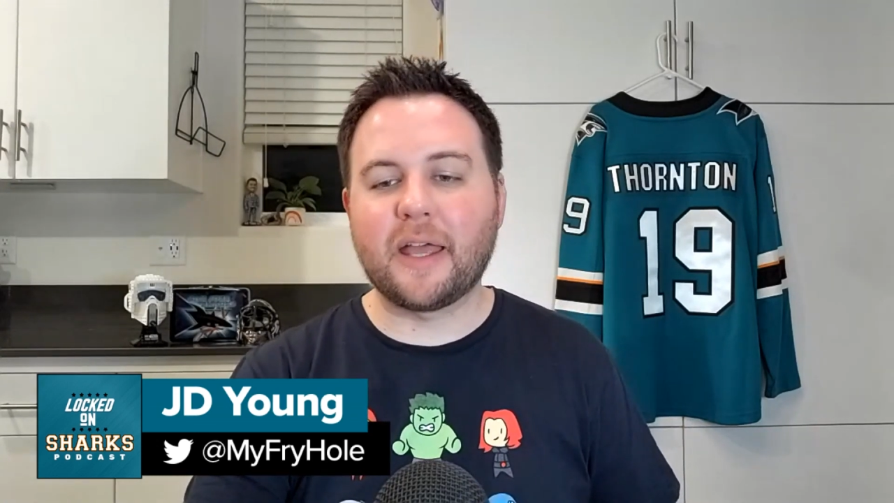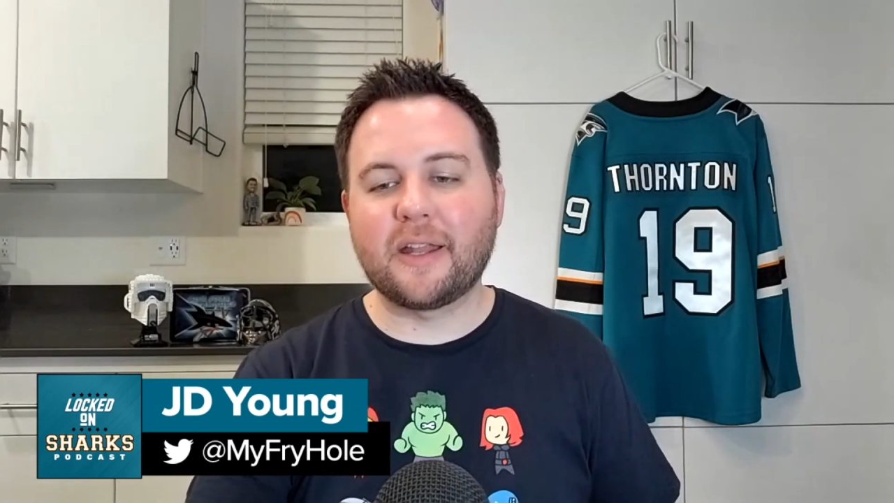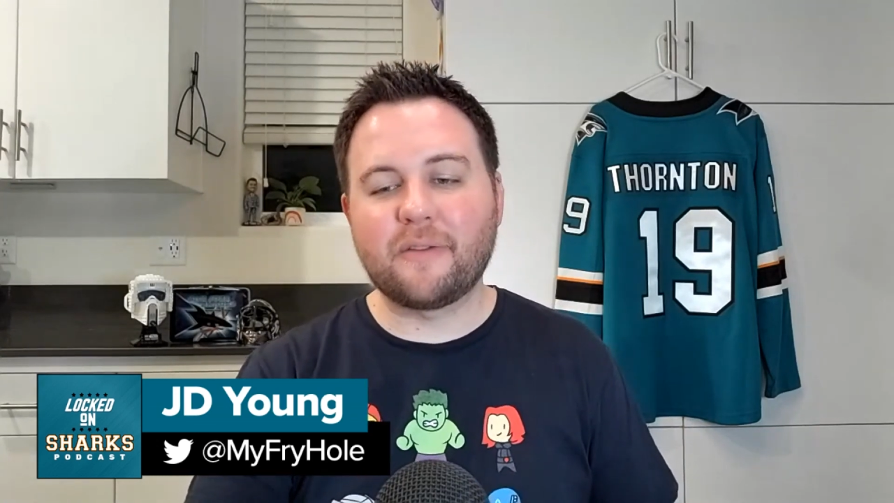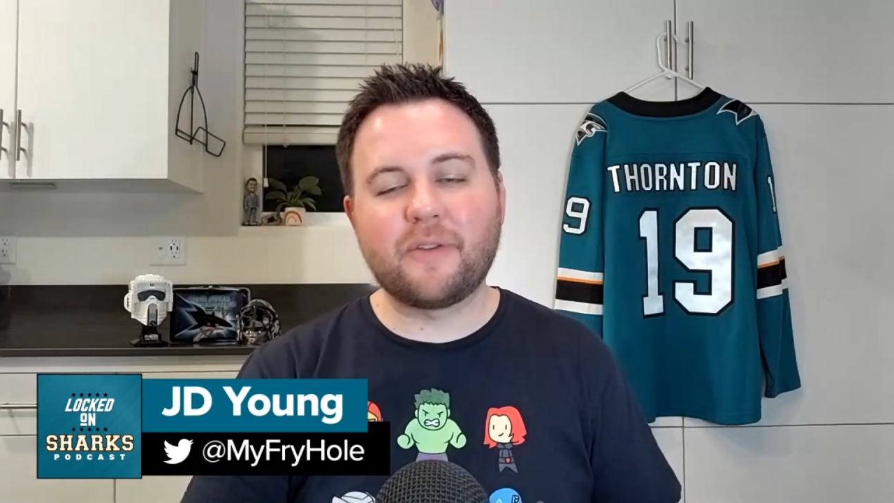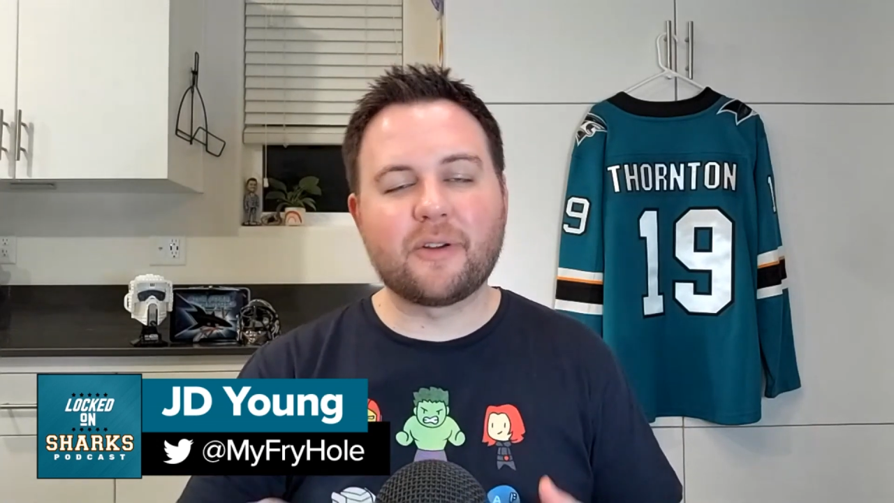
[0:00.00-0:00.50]

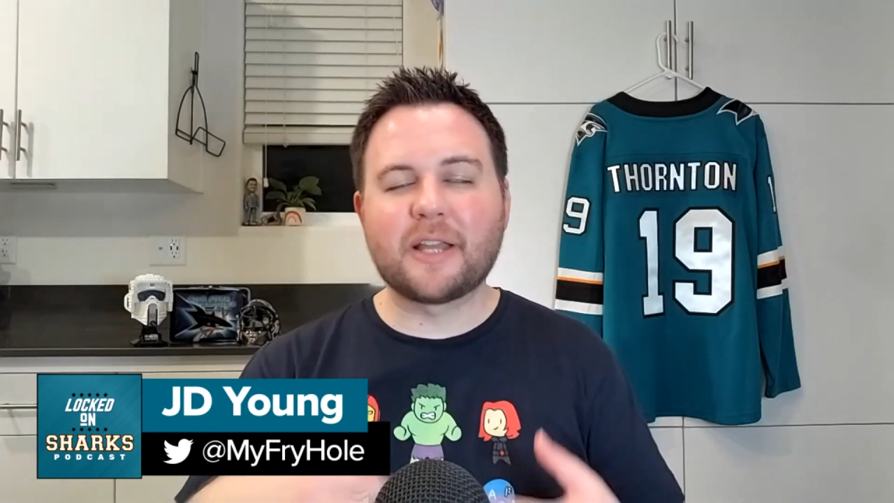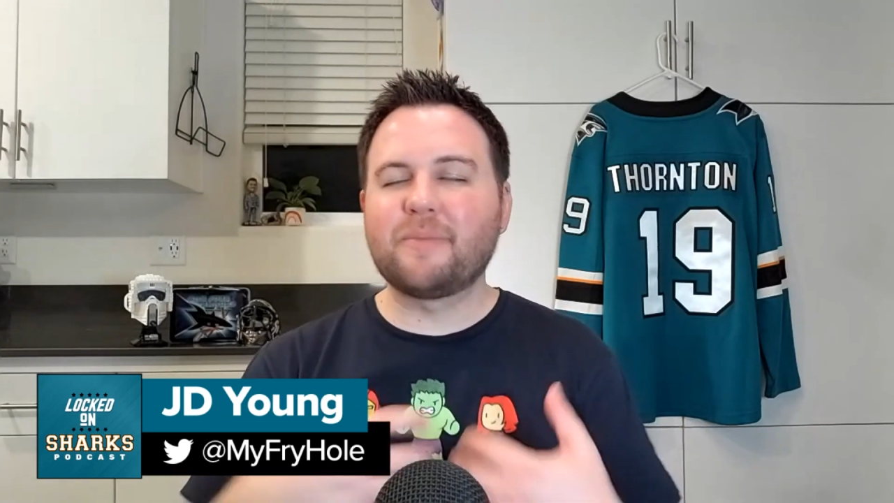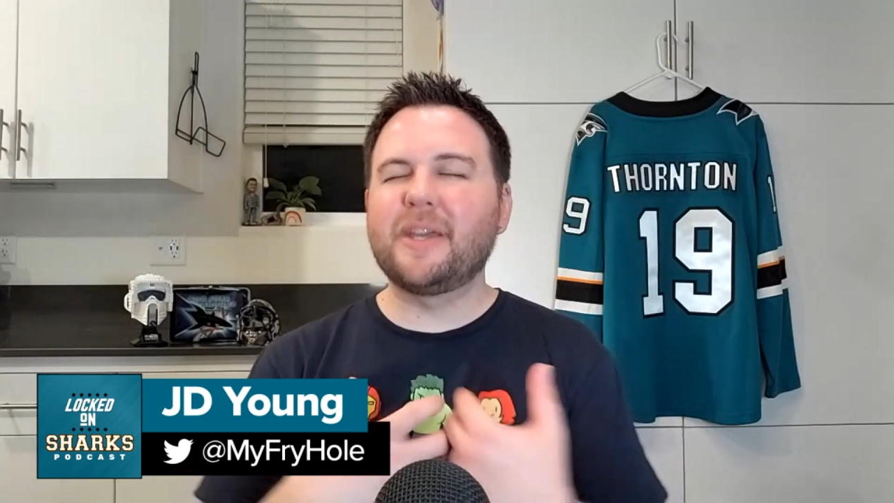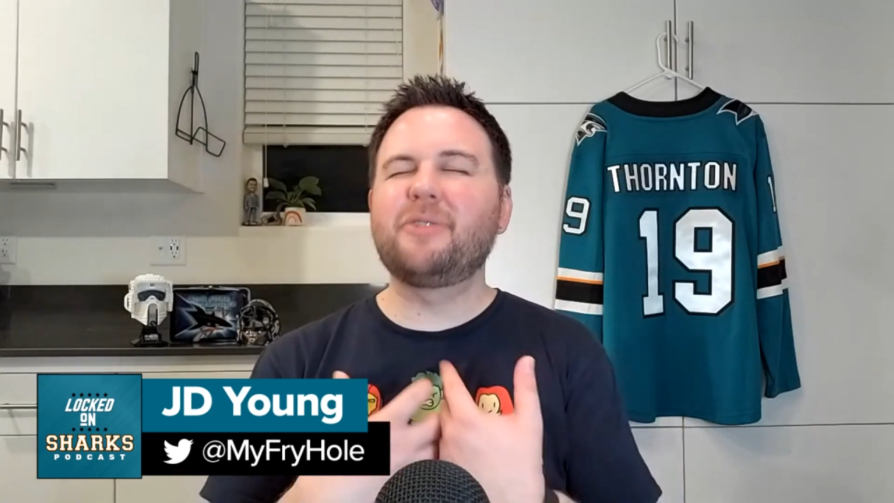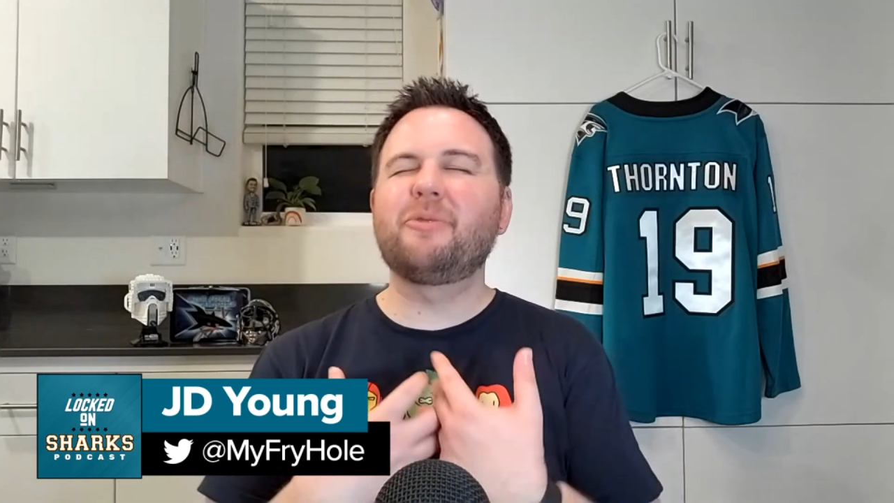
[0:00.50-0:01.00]
And if you're like
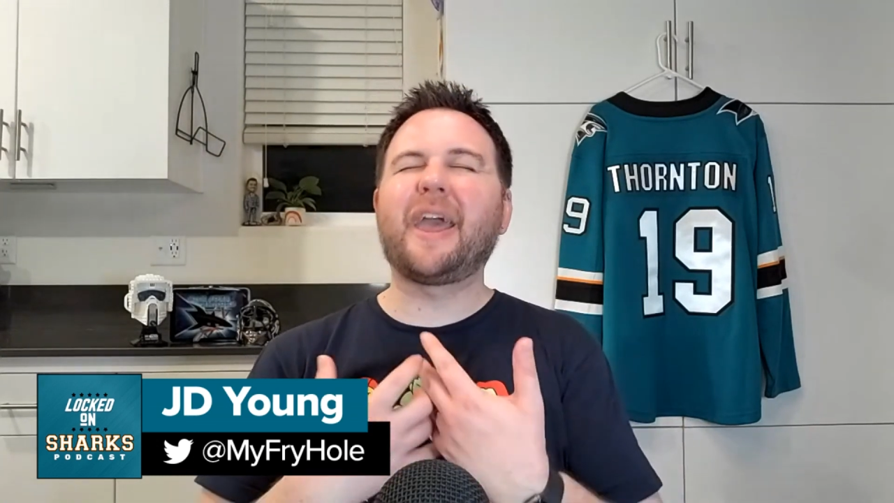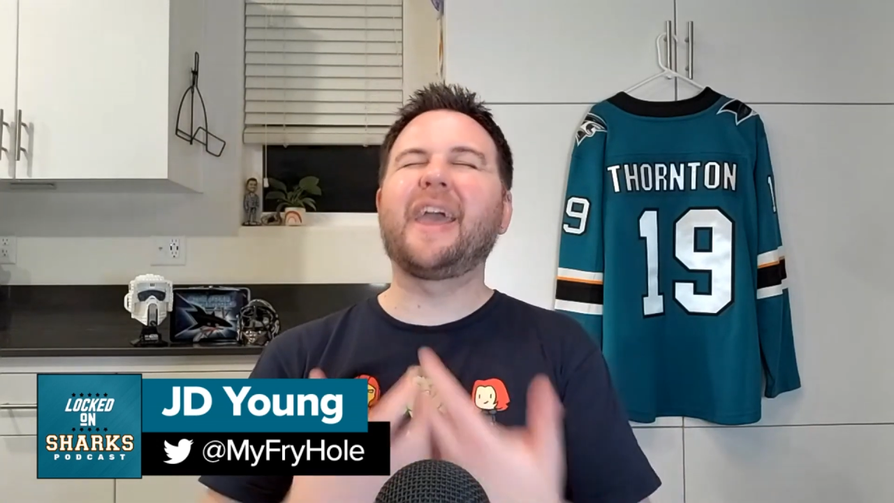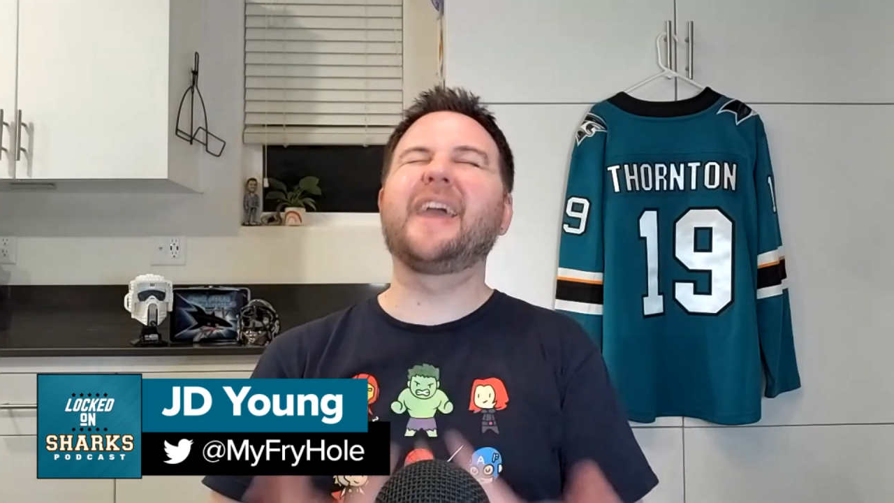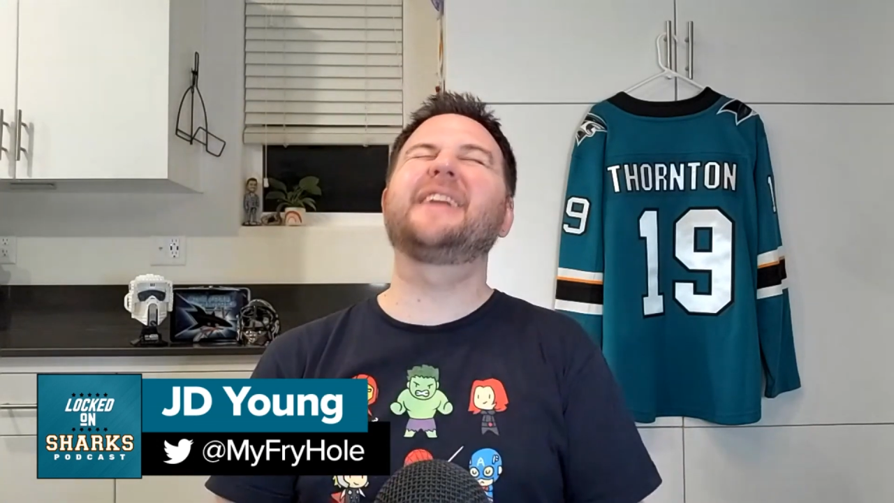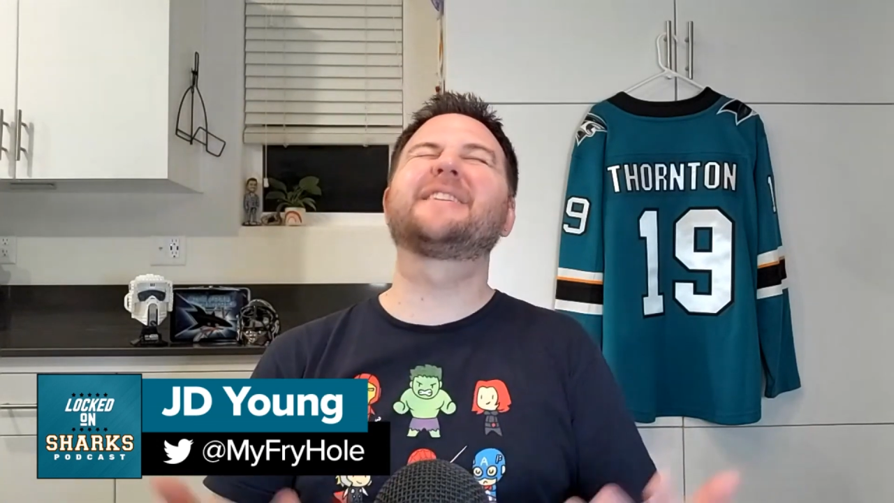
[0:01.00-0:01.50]
me and you
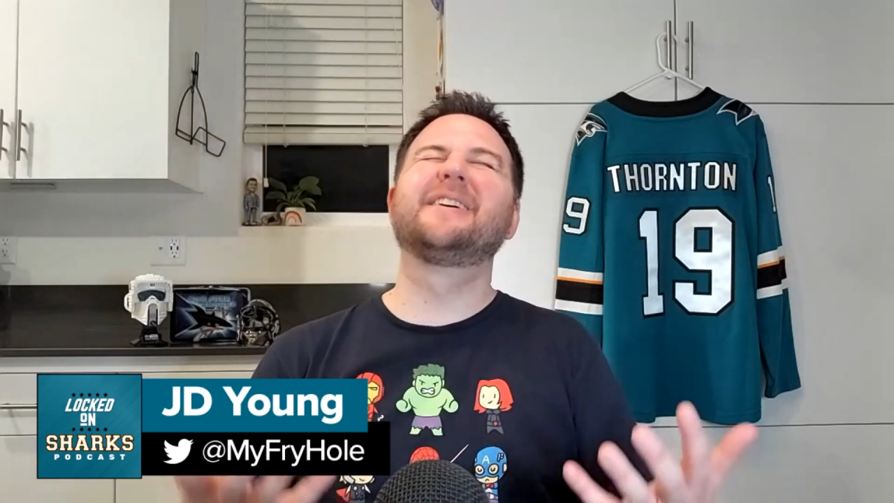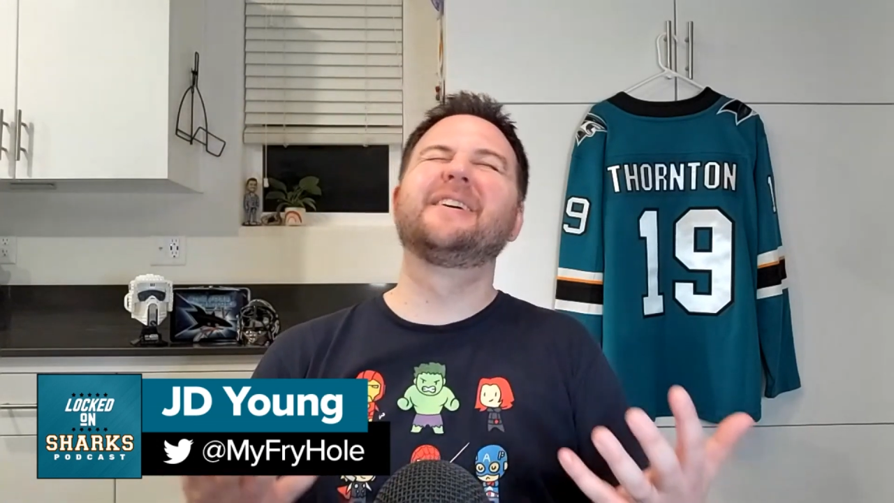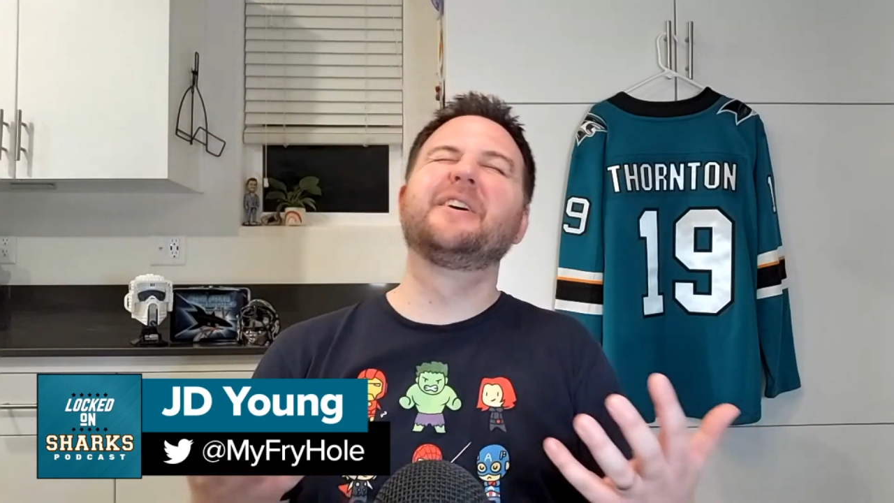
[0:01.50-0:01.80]
hate